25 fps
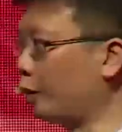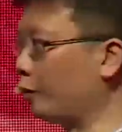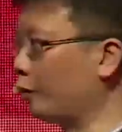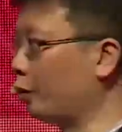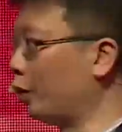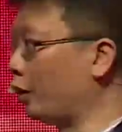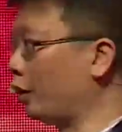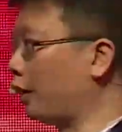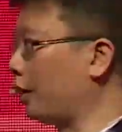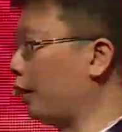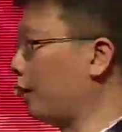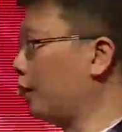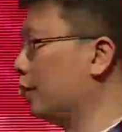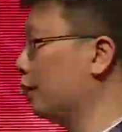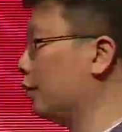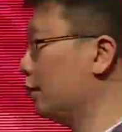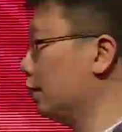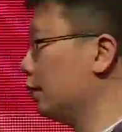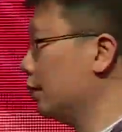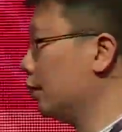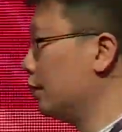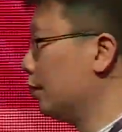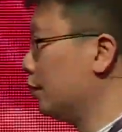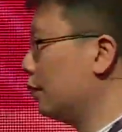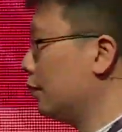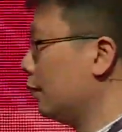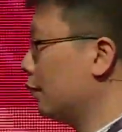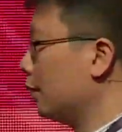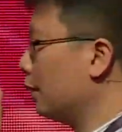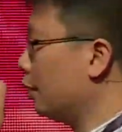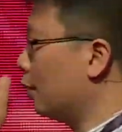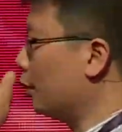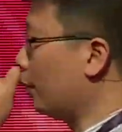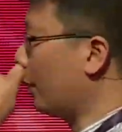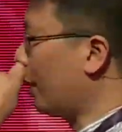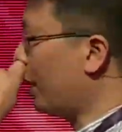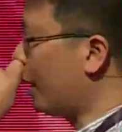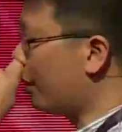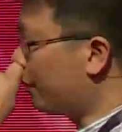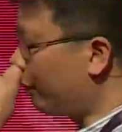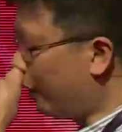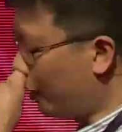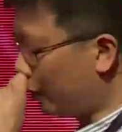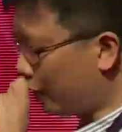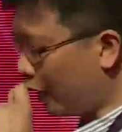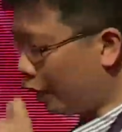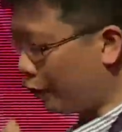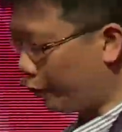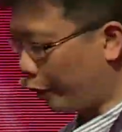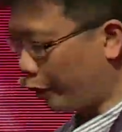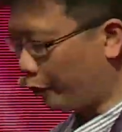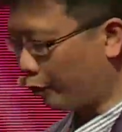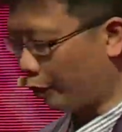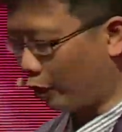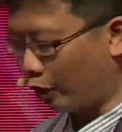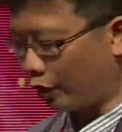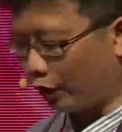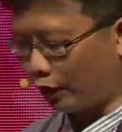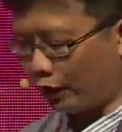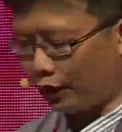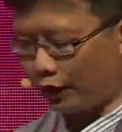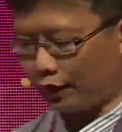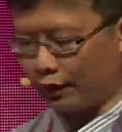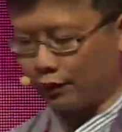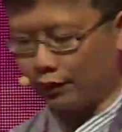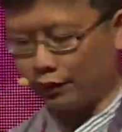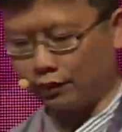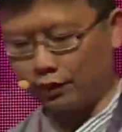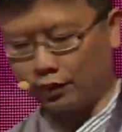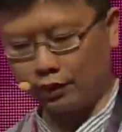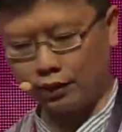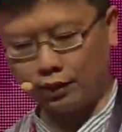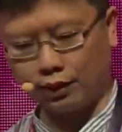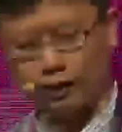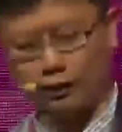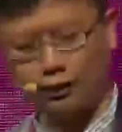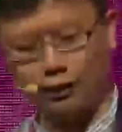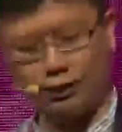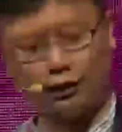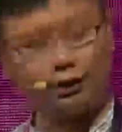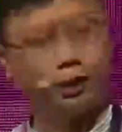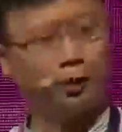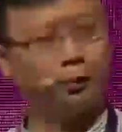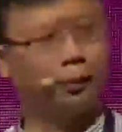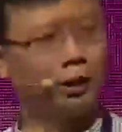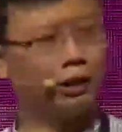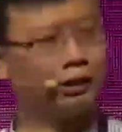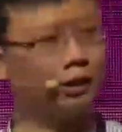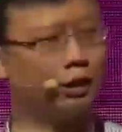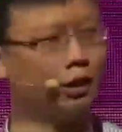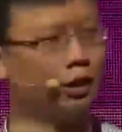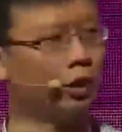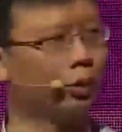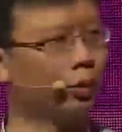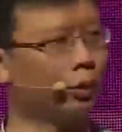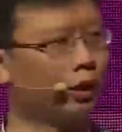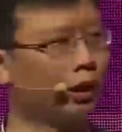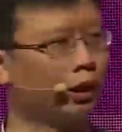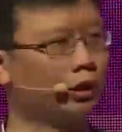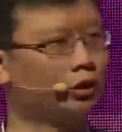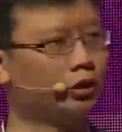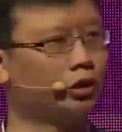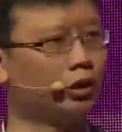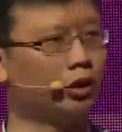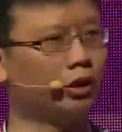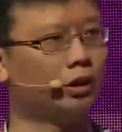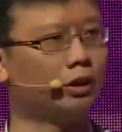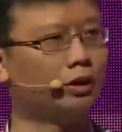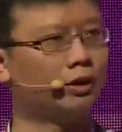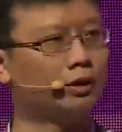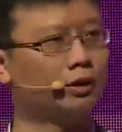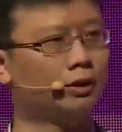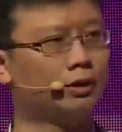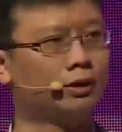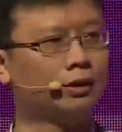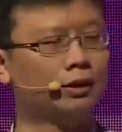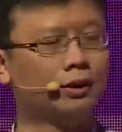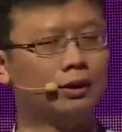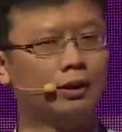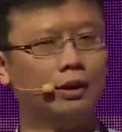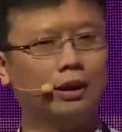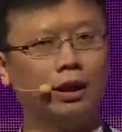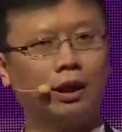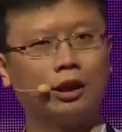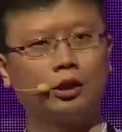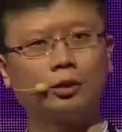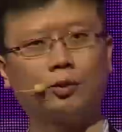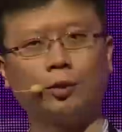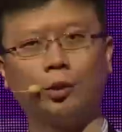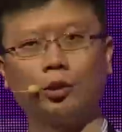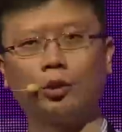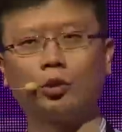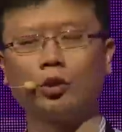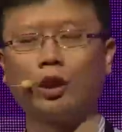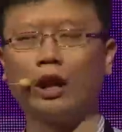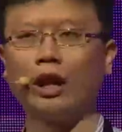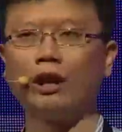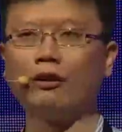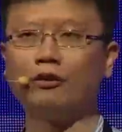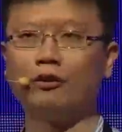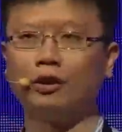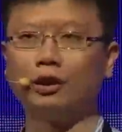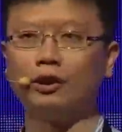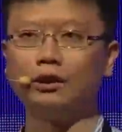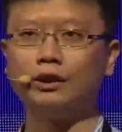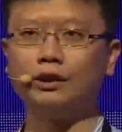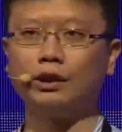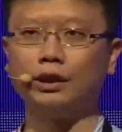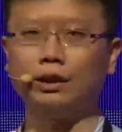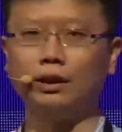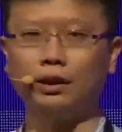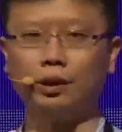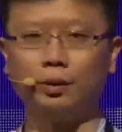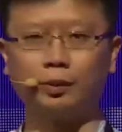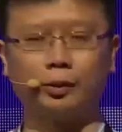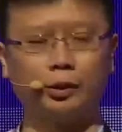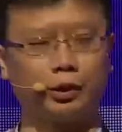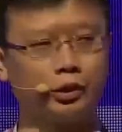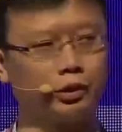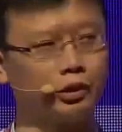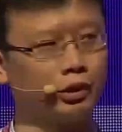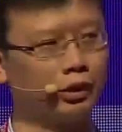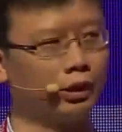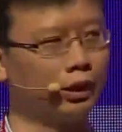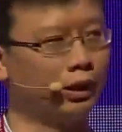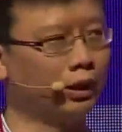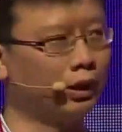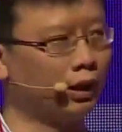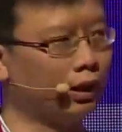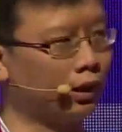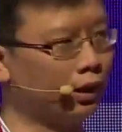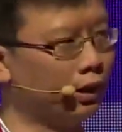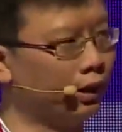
Monitor. When I found Campaign Monitor 16 months ago when I joined, I spoke to every single person in